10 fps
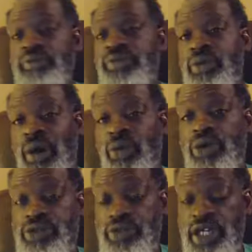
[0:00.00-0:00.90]
But I want to
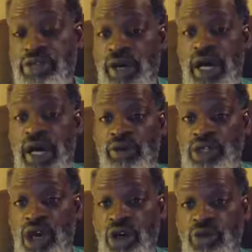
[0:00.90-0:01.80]
speak about. I want to
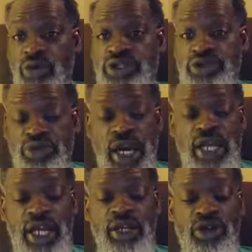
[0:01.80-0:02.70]
talk with you about it a
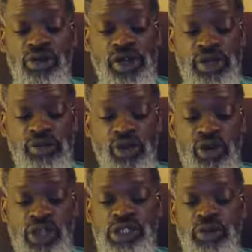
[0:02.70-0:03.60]
little bit more. The
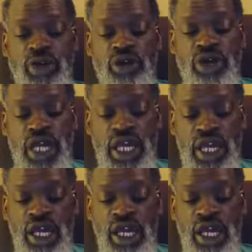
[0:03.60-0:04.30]
sparrow in the air.